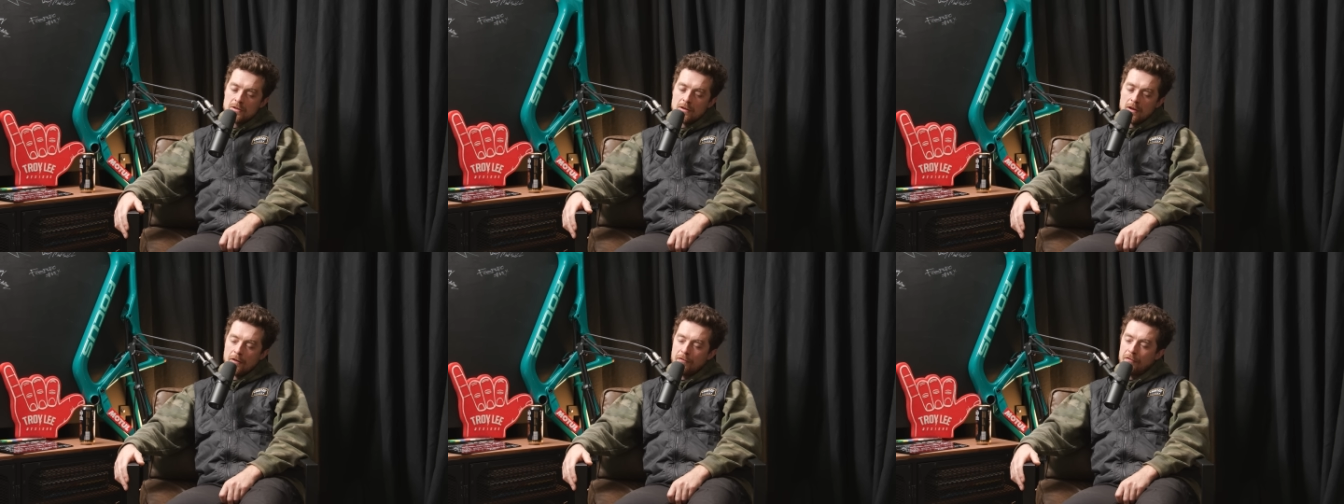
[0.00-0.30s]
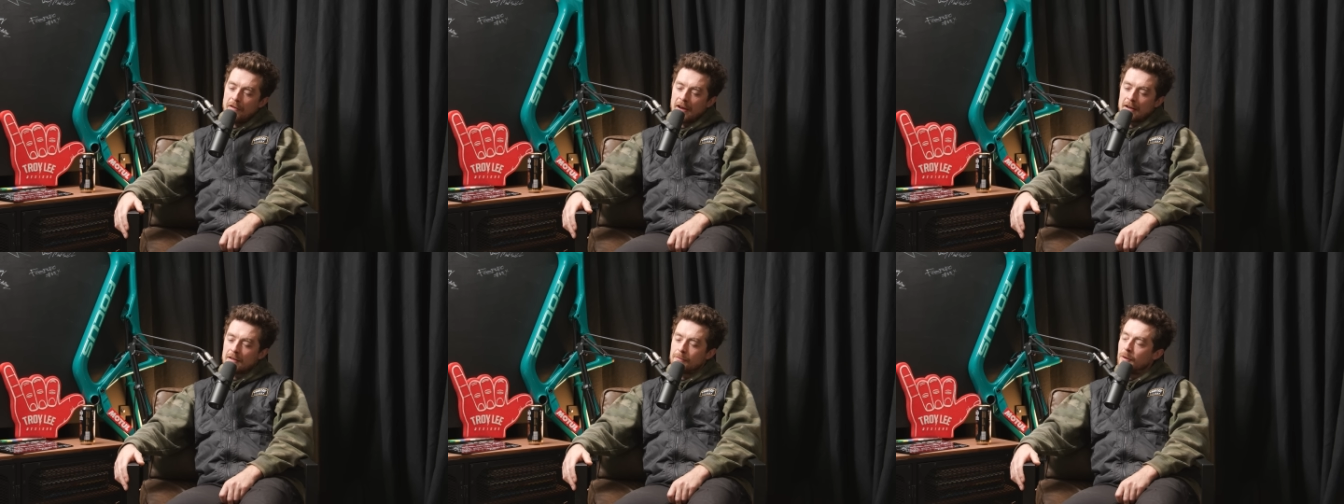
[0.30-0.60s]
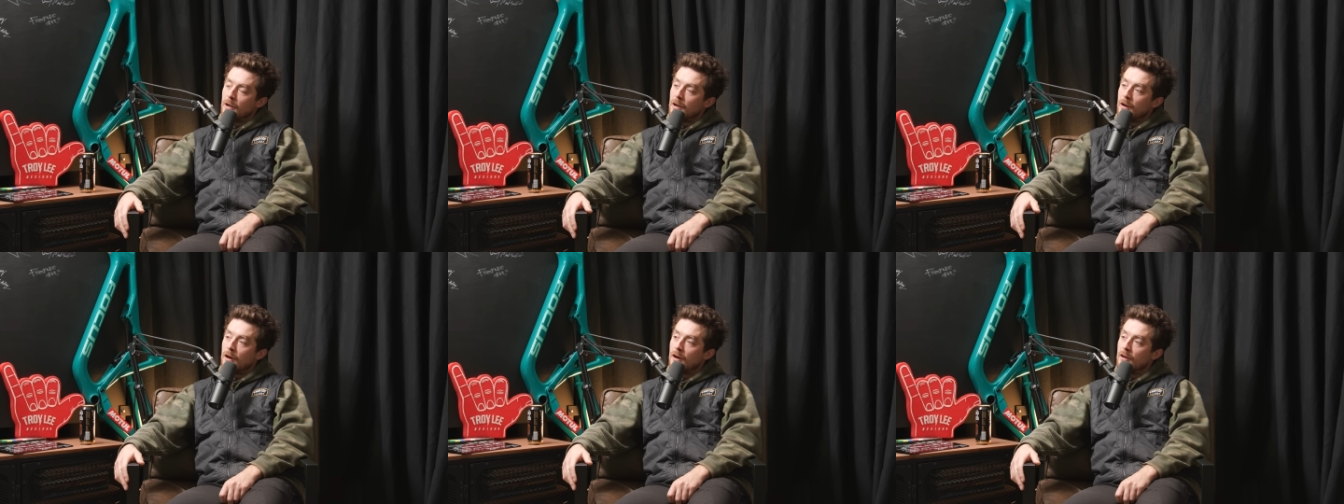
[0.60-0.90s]
affect
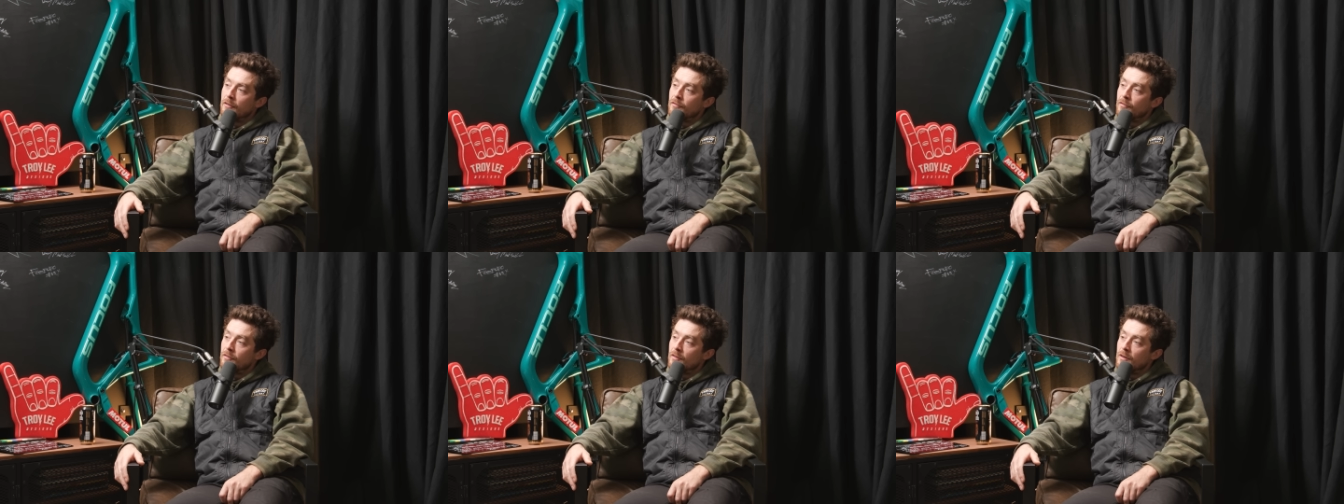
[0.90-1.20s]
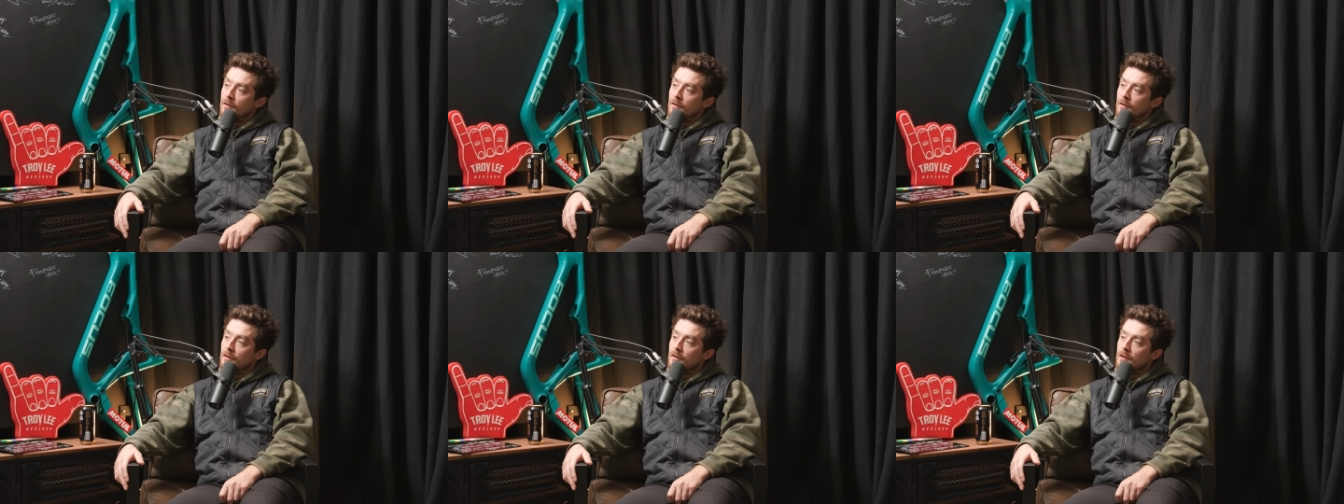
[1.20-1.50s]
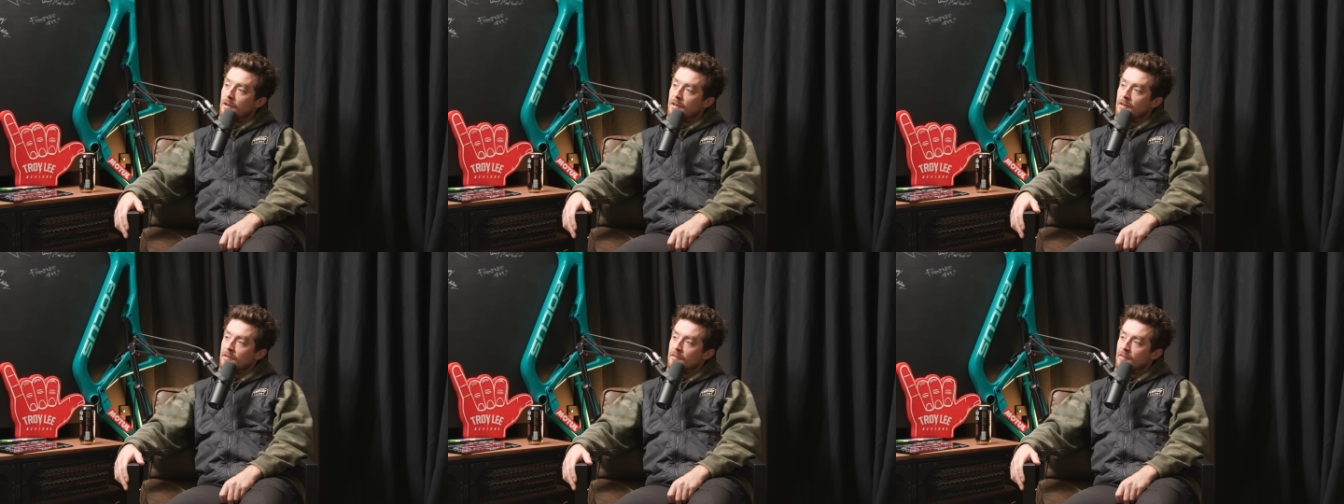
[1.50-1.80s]
my life.
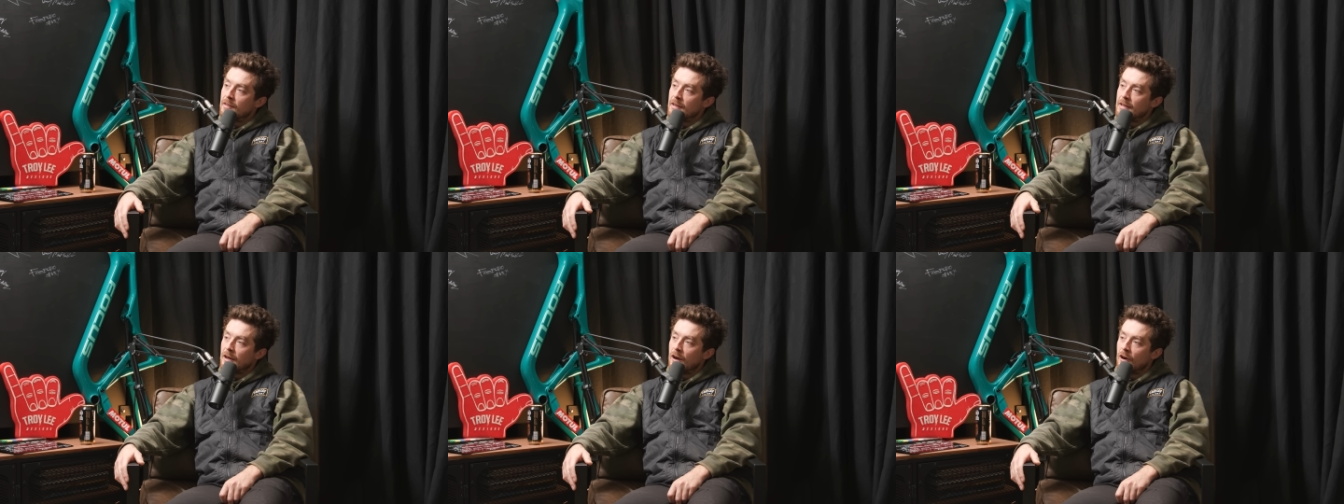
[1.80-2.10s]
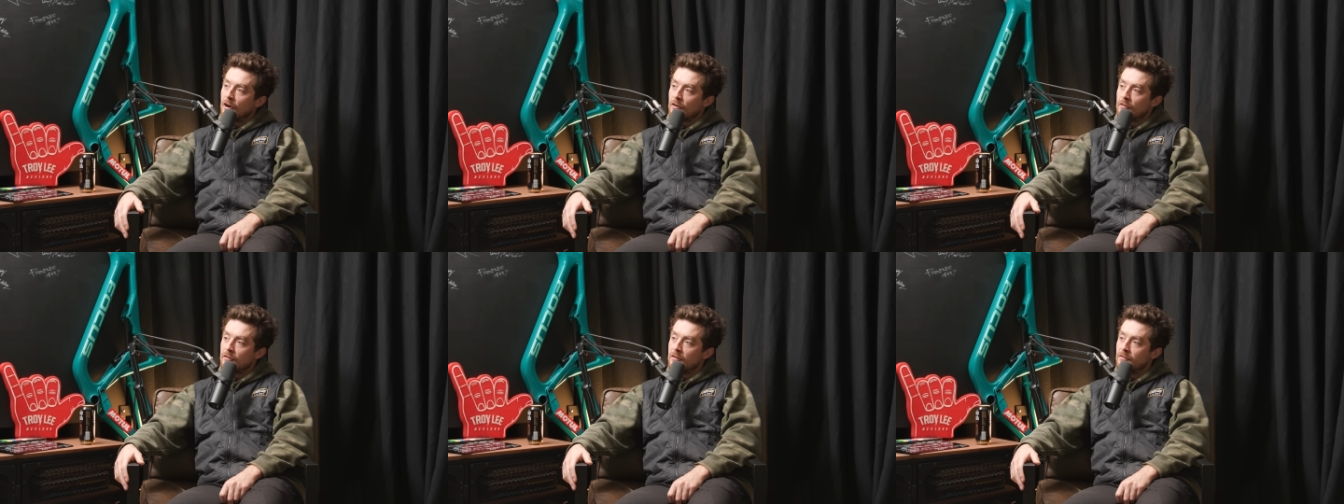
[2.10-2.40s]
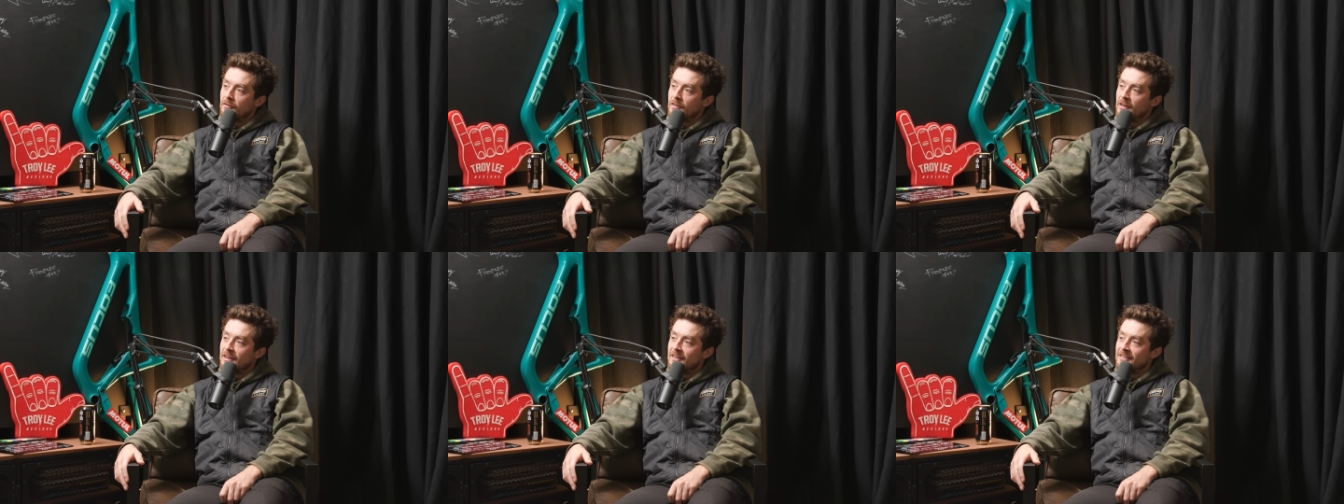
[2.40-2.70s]
Is the hunger
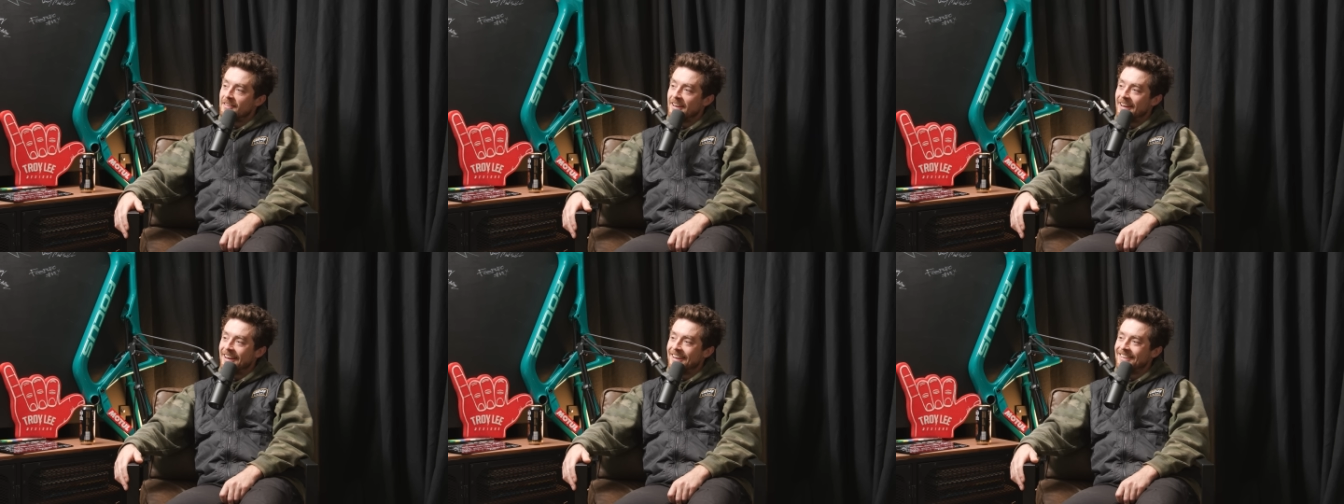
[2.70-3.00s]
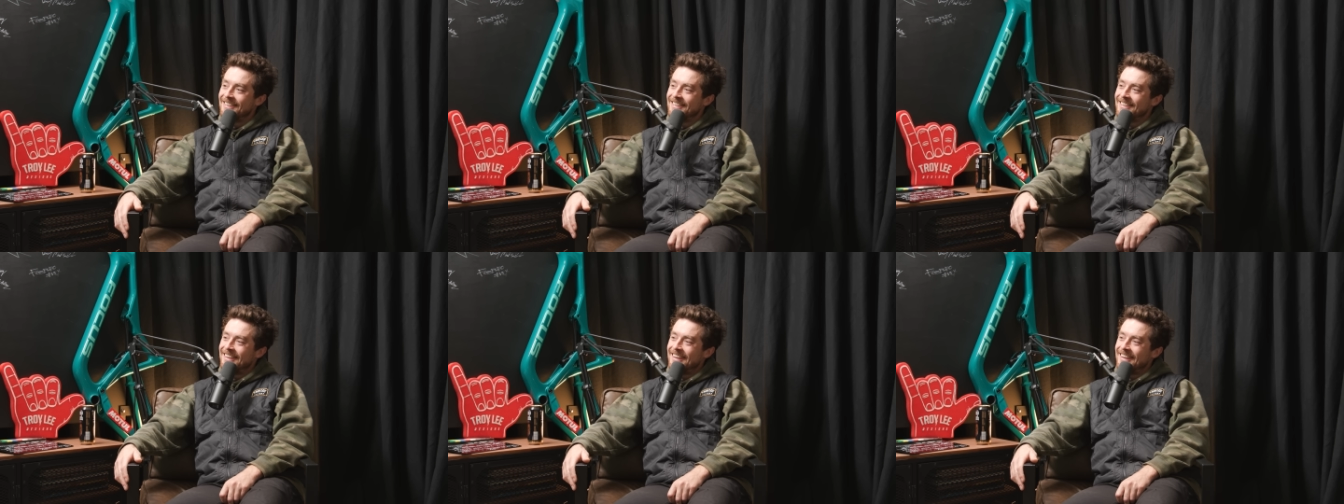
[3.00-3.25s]
of the internet.